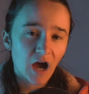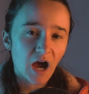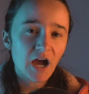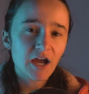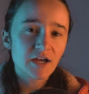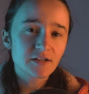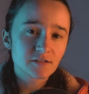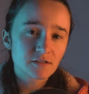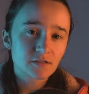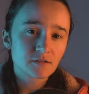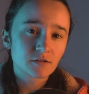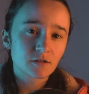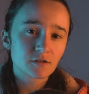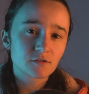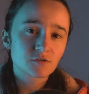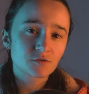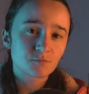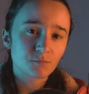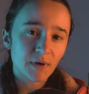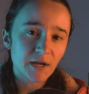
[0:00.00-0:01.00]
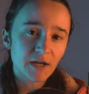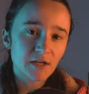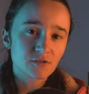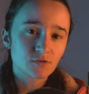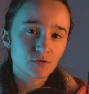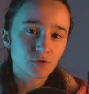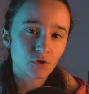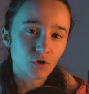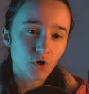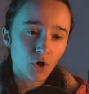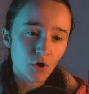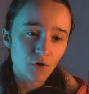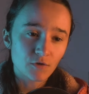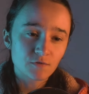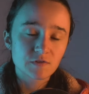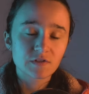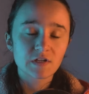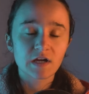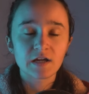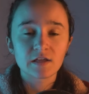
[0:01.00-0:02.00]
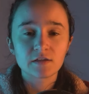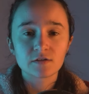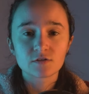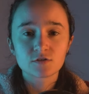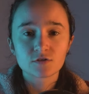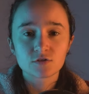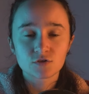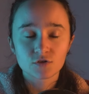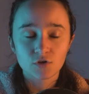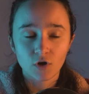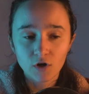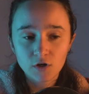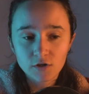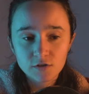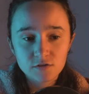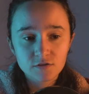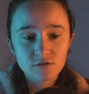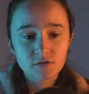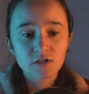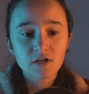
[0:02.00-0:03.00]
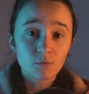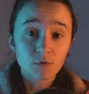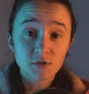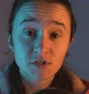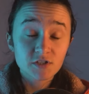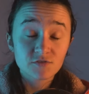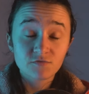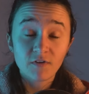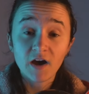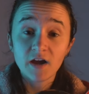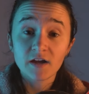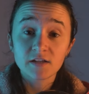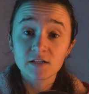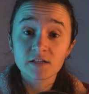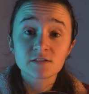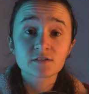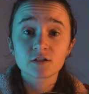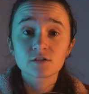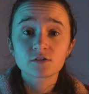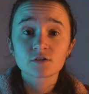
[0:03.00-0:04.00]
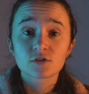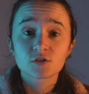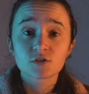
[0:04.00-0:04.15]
I did not make the gloves and socks, which is fine, it's not a